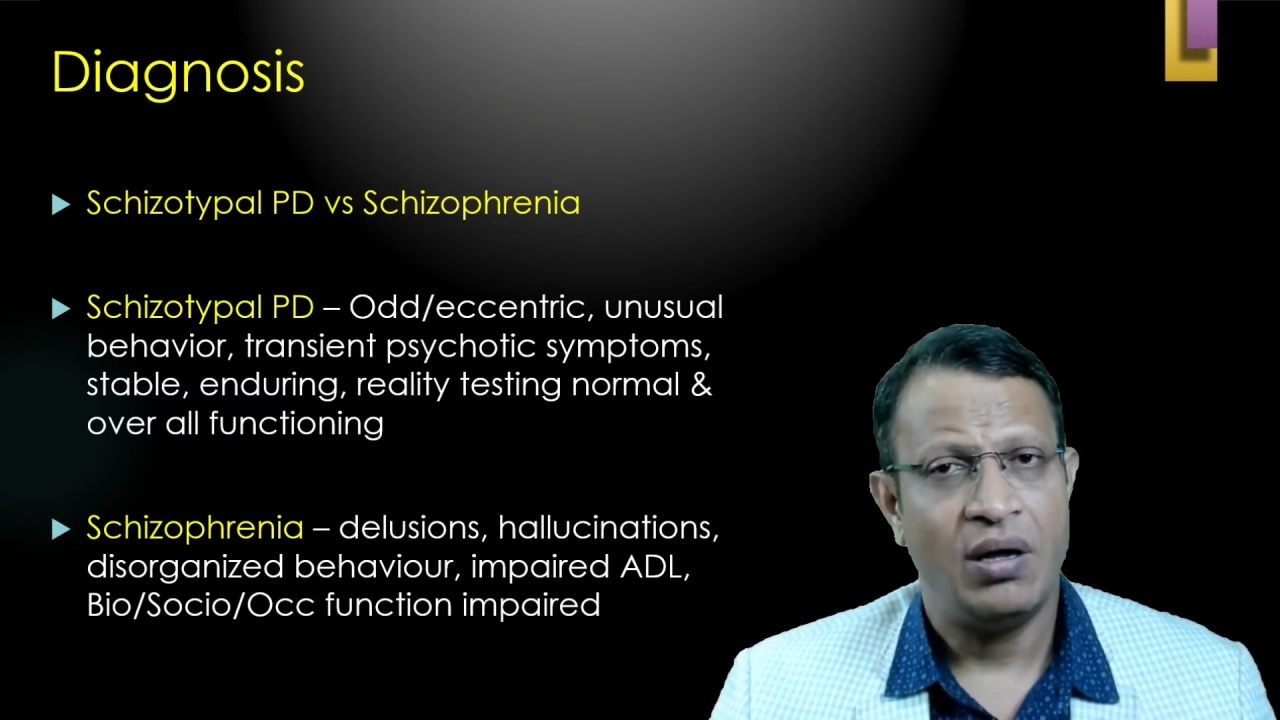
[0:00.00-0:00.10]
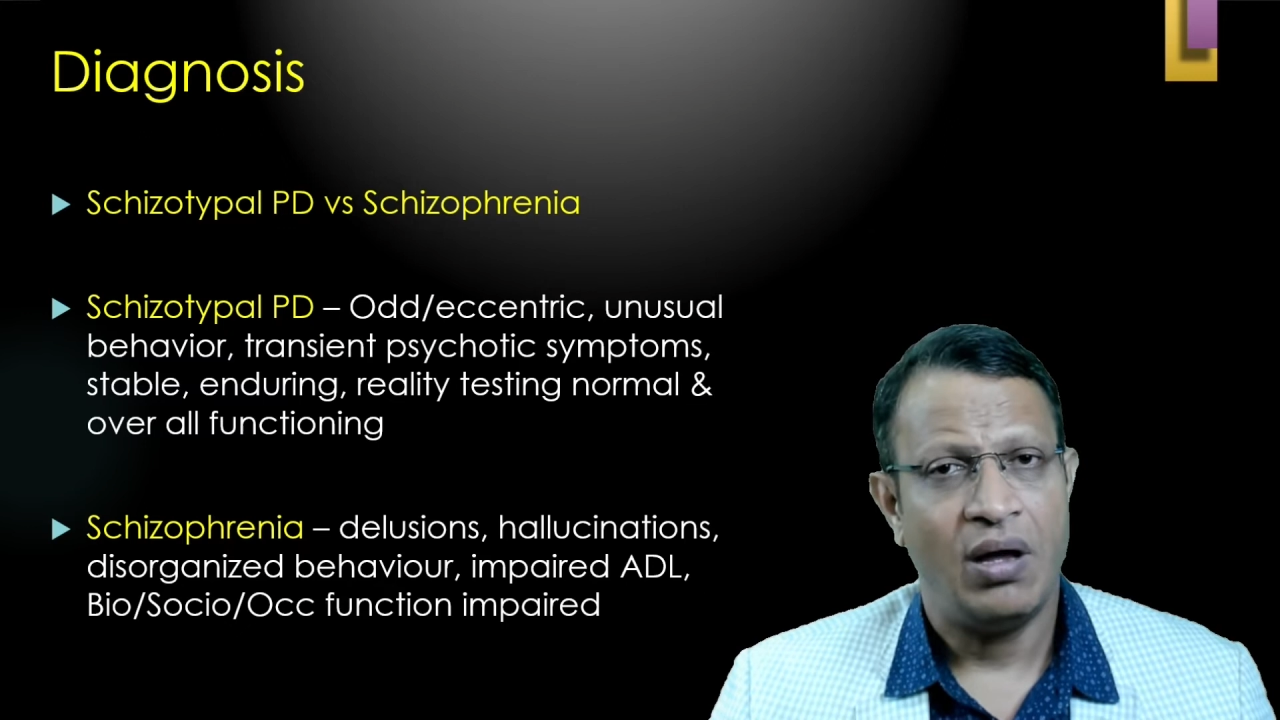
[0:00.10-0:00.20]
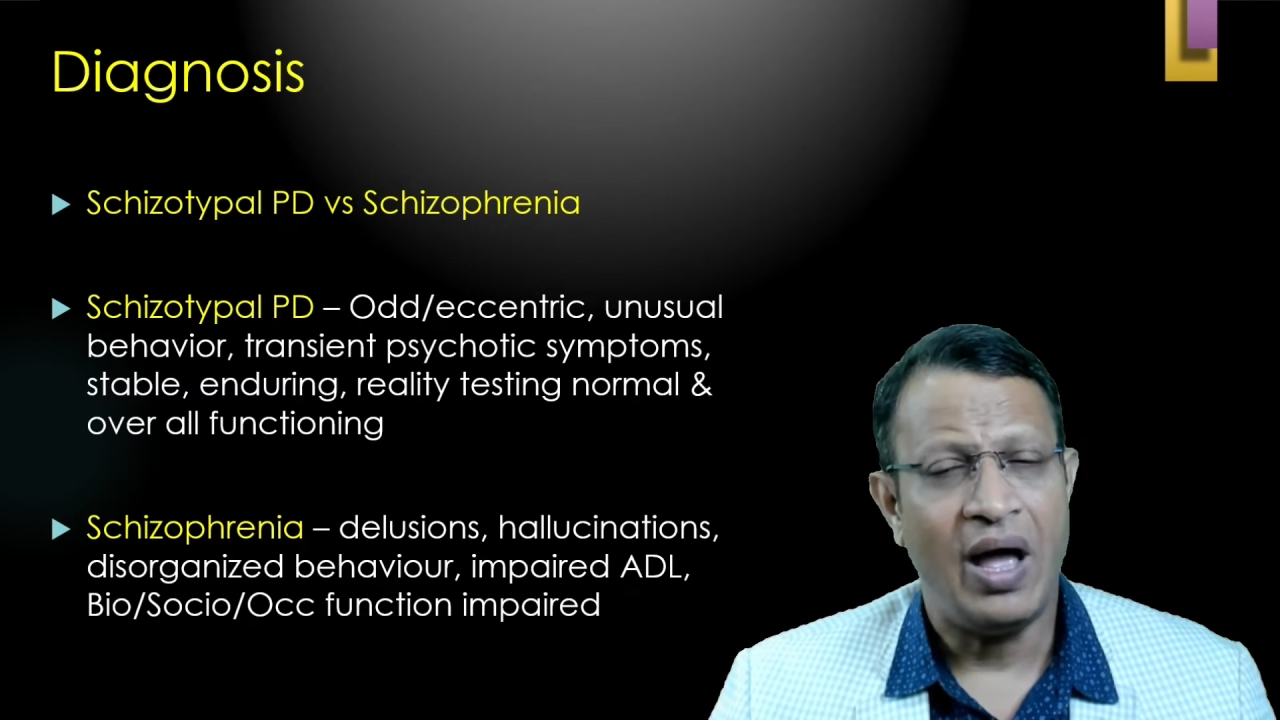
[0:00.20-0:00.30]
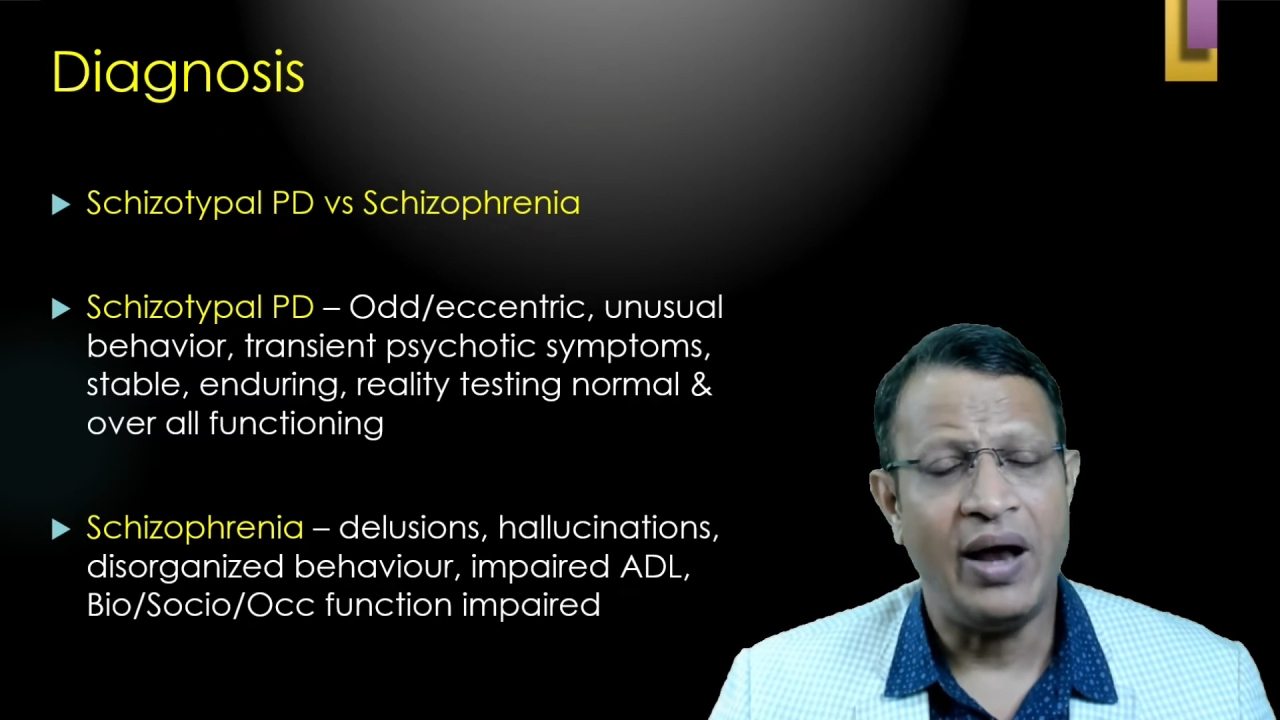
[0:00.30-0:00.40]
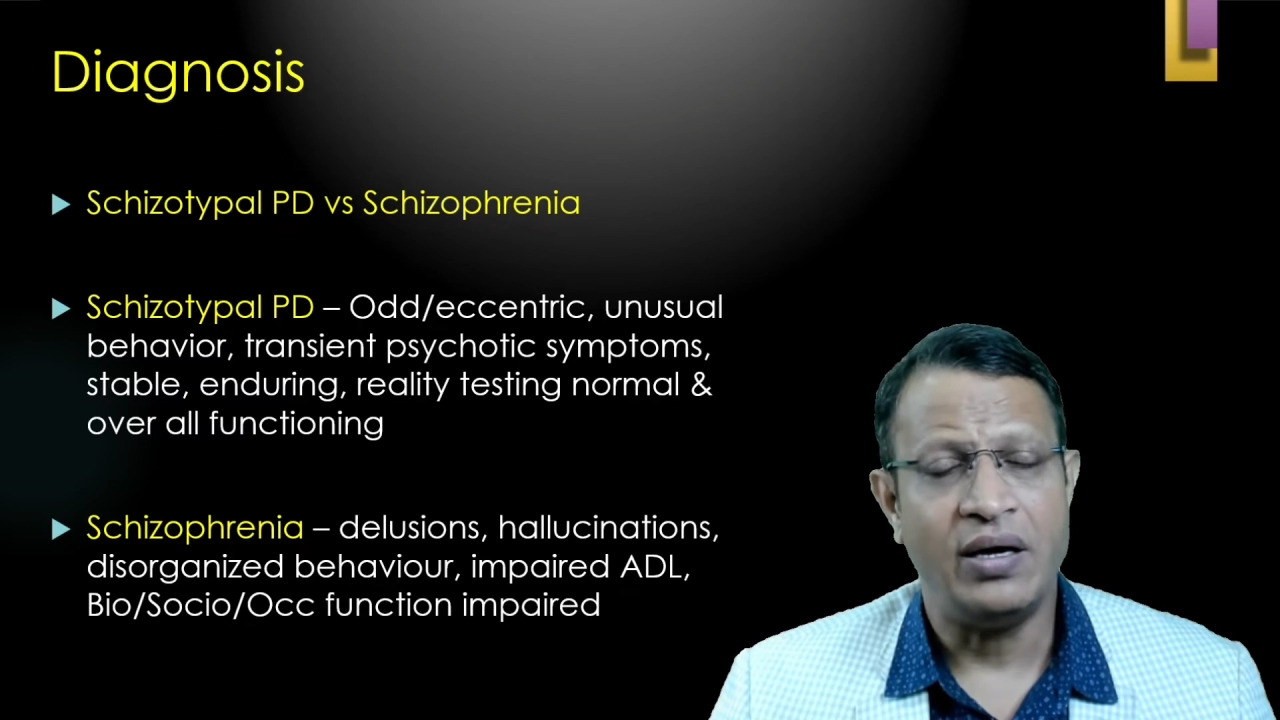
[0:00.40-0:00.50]

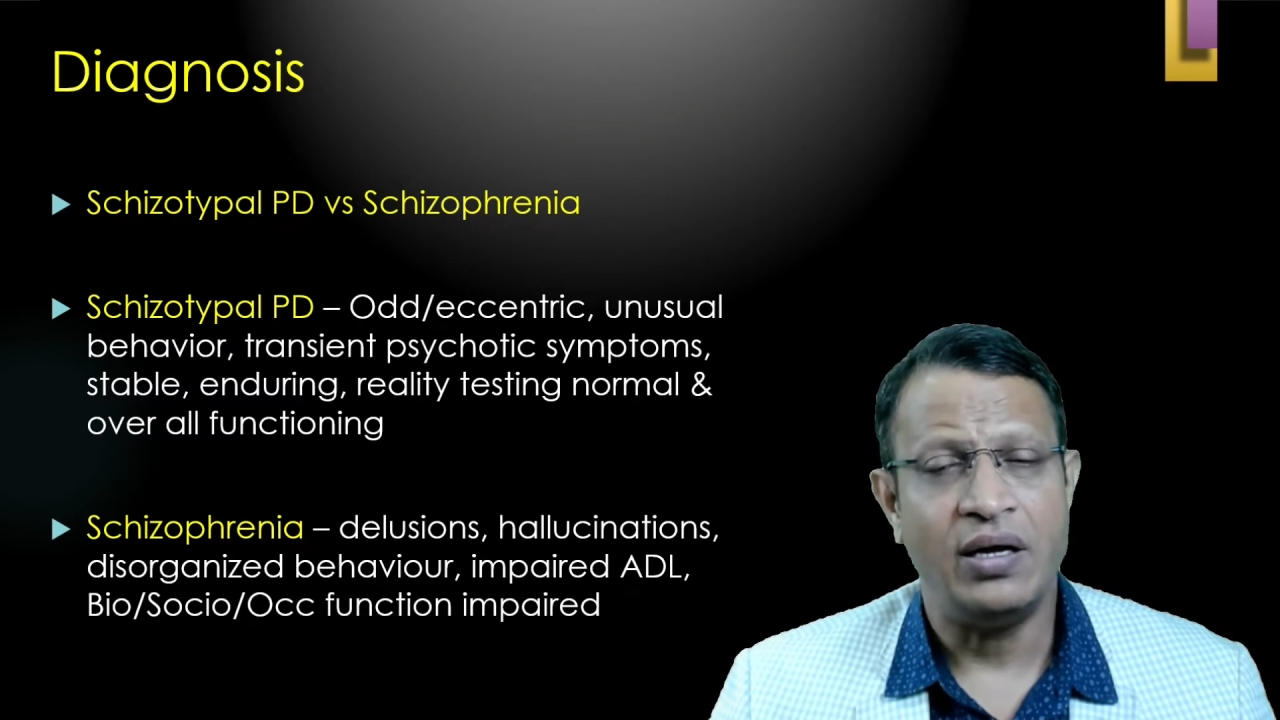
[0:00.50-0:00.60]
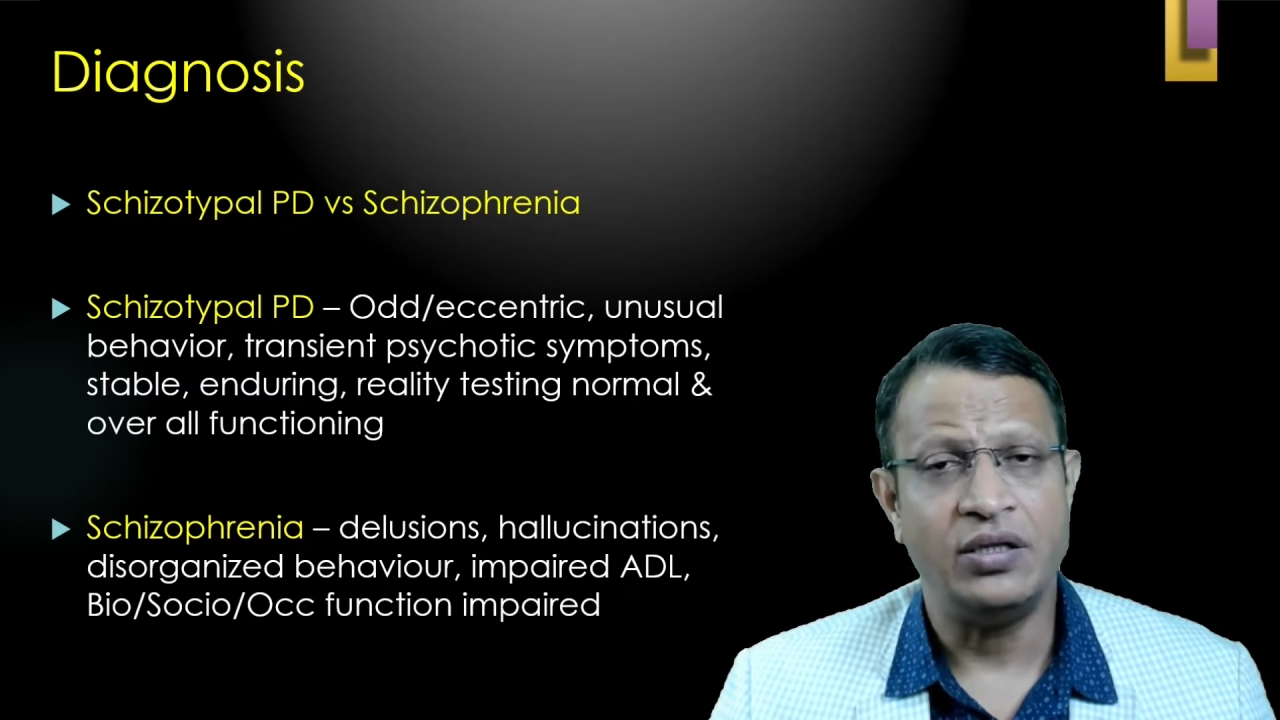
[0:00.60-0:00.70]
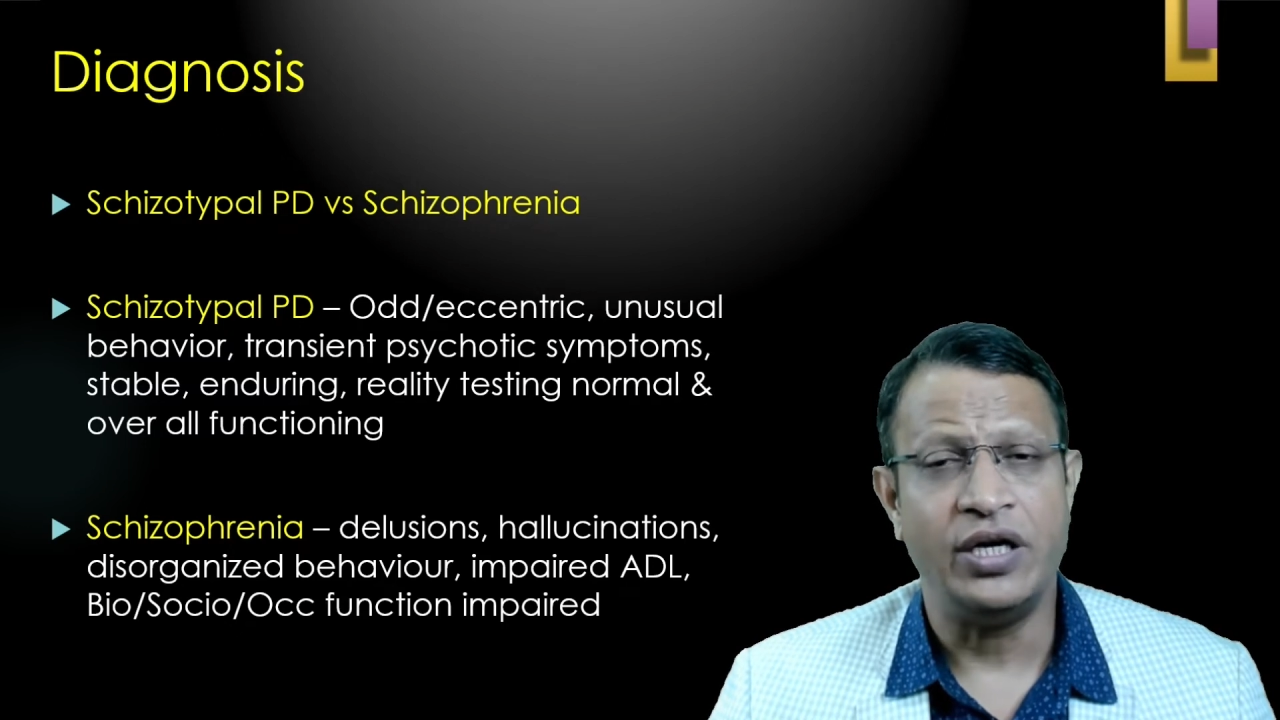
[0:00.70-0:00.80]
and they